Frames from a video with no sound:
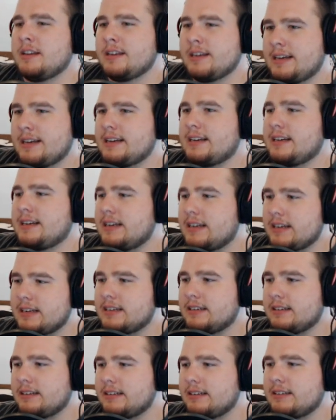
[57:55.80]
A
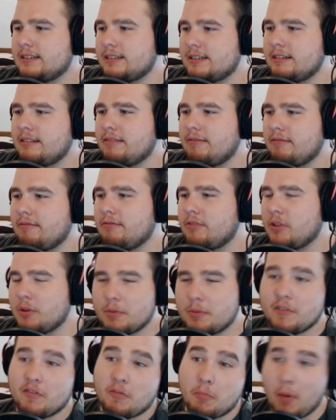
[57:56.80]
little
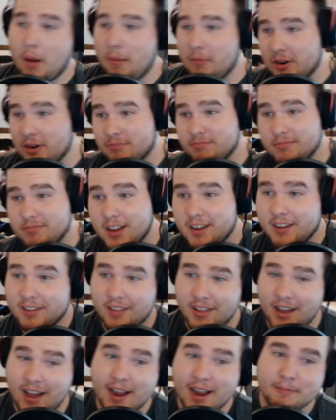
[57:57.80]
bit of a bummer, I'm not
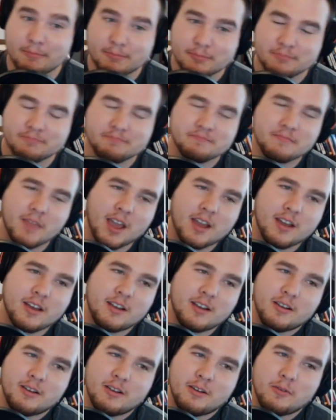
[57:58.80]
gonna lie.
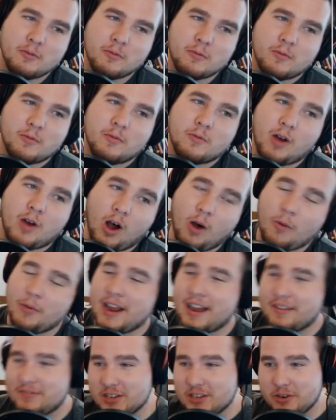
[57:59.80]
All we
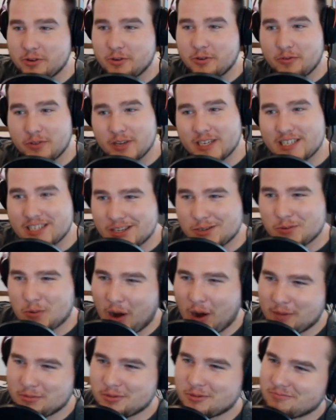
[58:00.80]
have to do to fix this
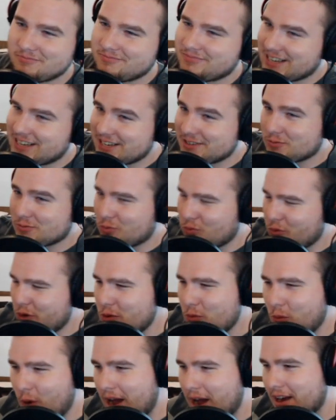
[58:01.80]
problem is
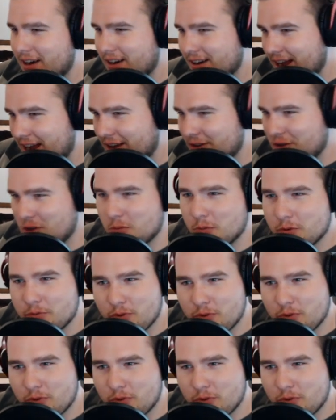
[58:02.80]
rewire how human